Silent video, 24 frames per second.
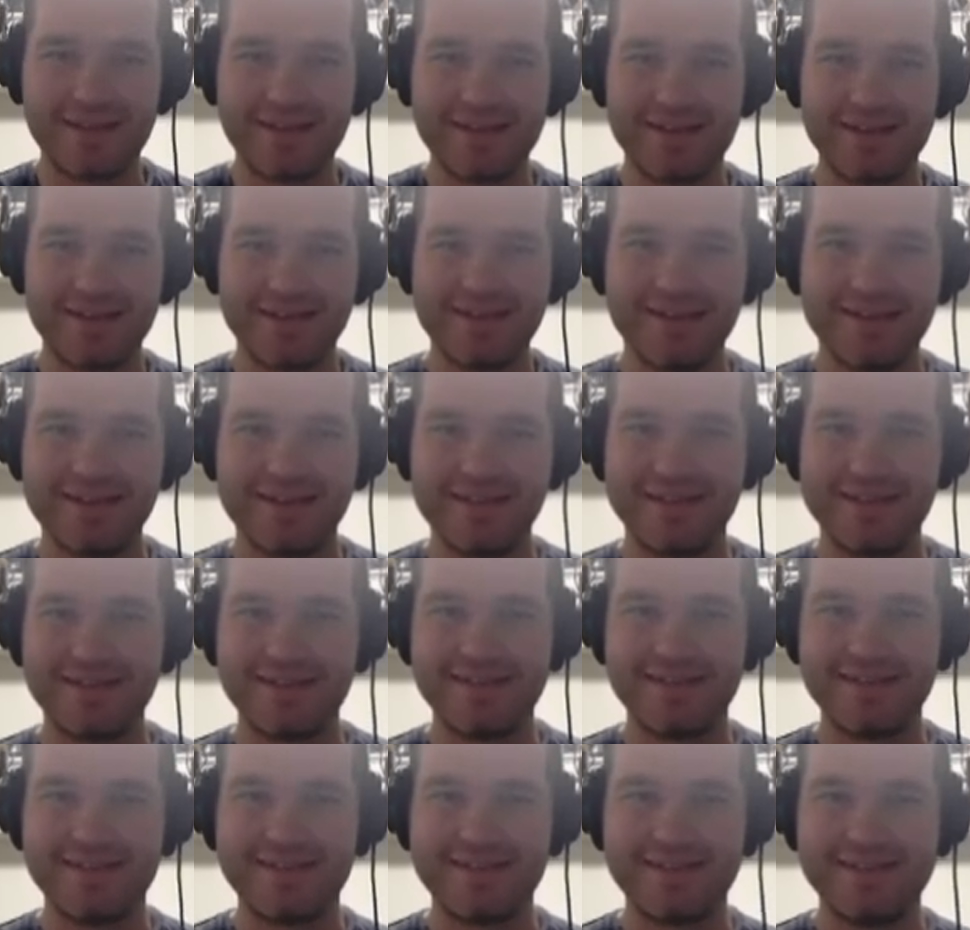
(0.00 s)

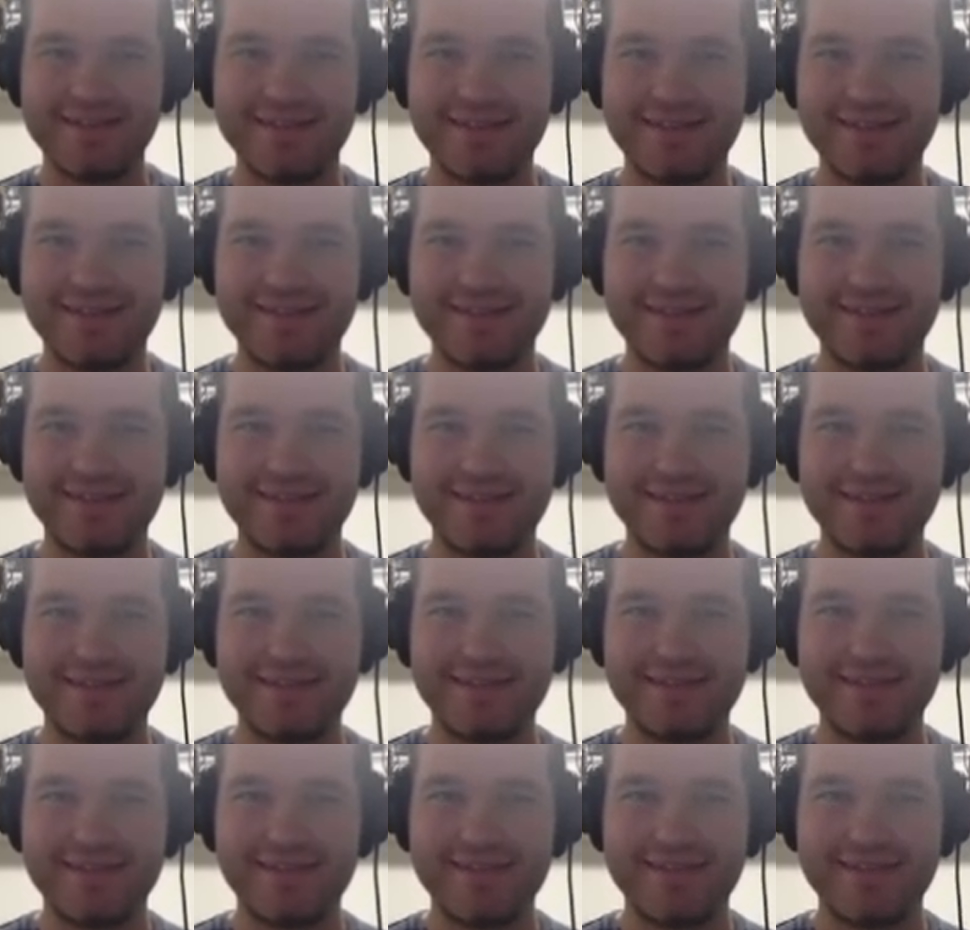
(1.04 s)

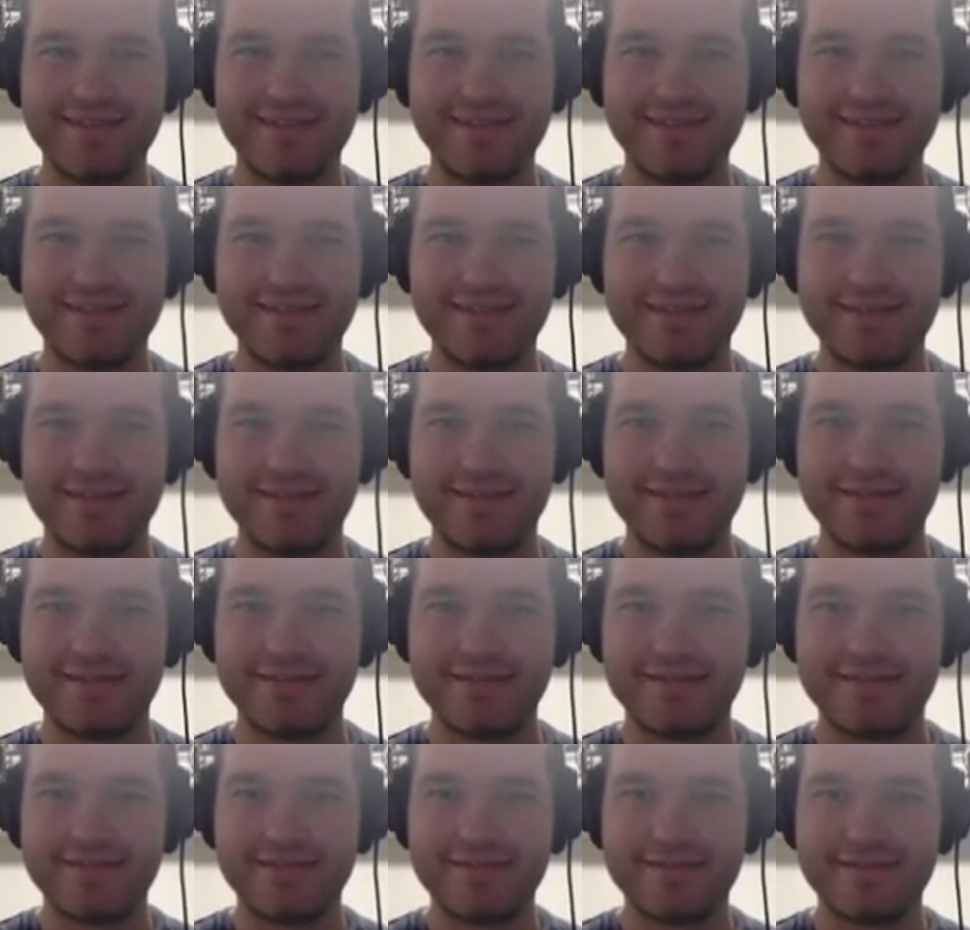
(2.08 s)

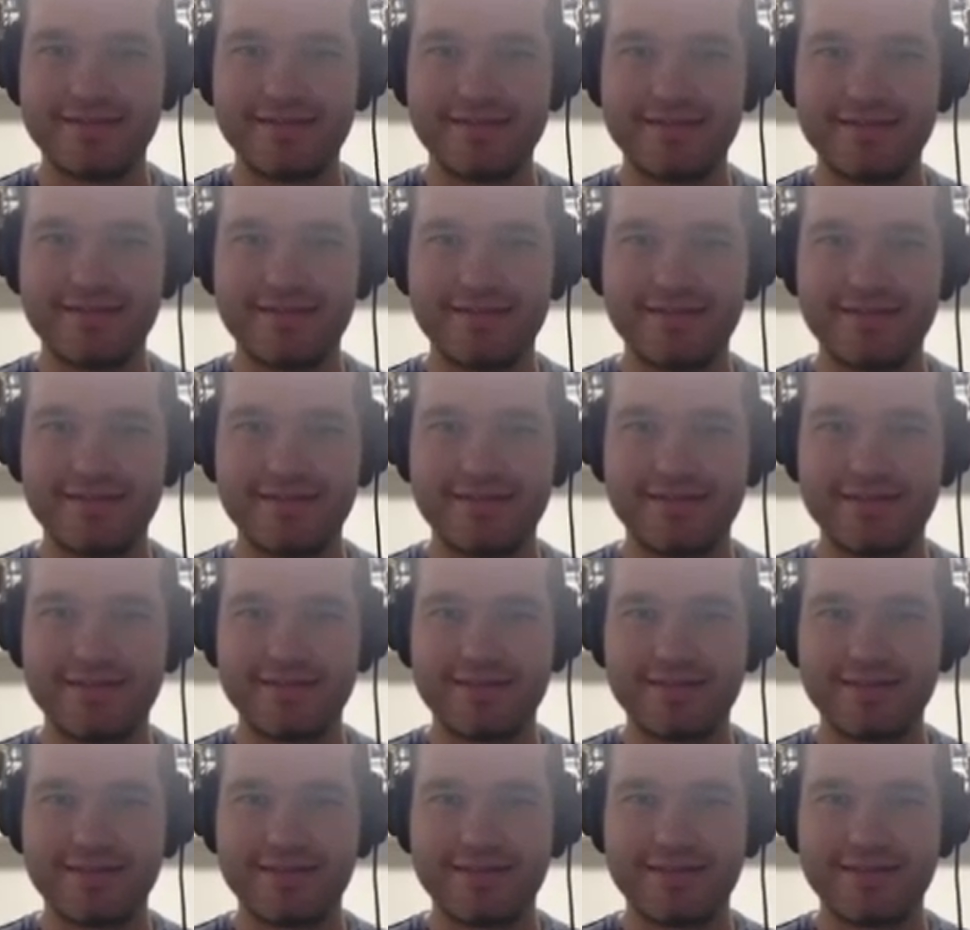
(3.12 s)

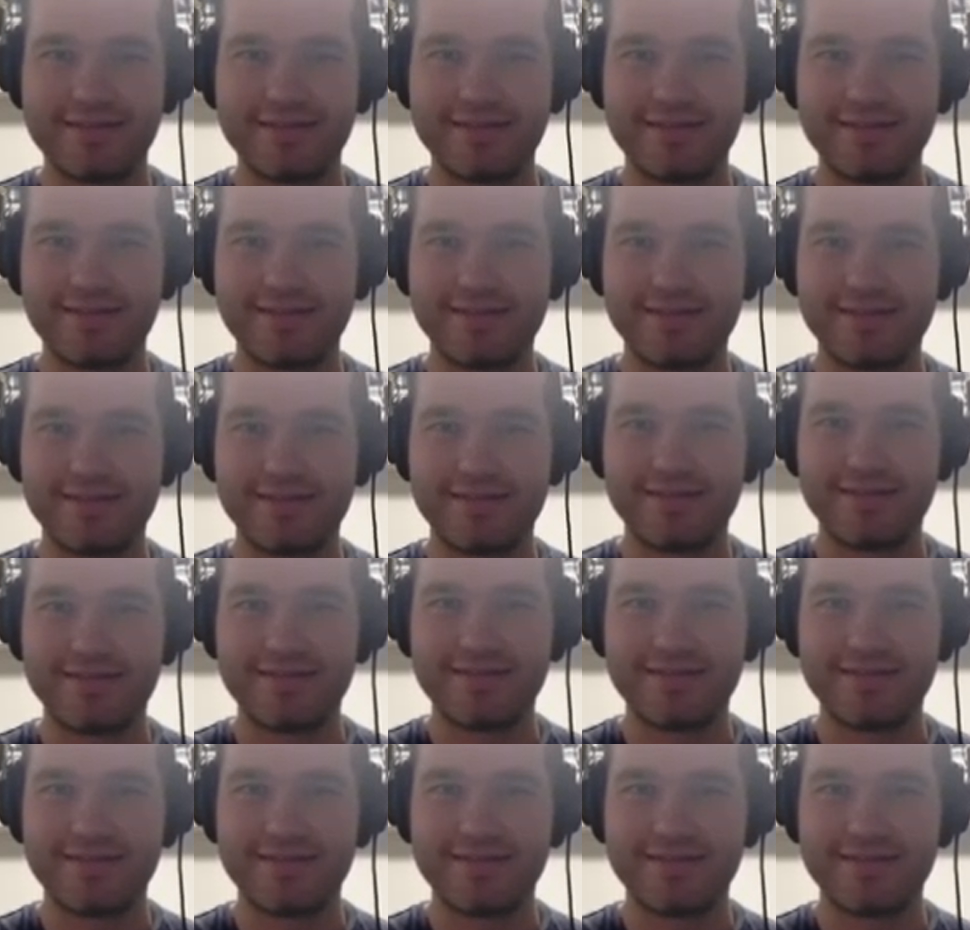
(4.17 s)
[no speech]